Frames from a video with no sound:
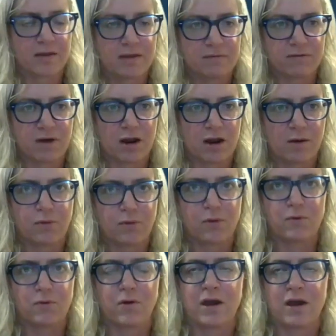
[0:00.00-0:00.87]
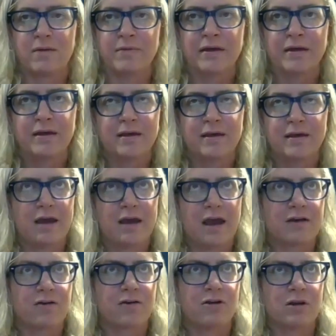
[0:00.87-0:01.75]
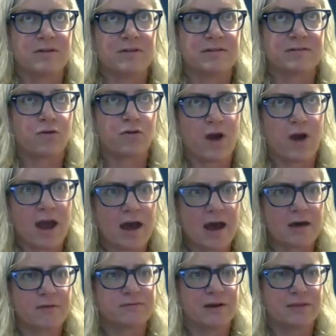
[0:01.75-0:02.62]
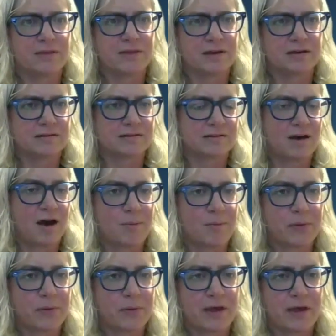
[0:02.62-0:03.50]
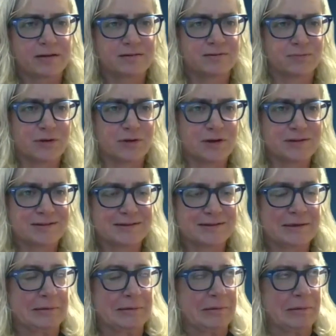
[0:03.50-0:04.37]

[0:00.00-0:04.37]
They've got a program, the acronym is CRAFT. I think it's complex risk.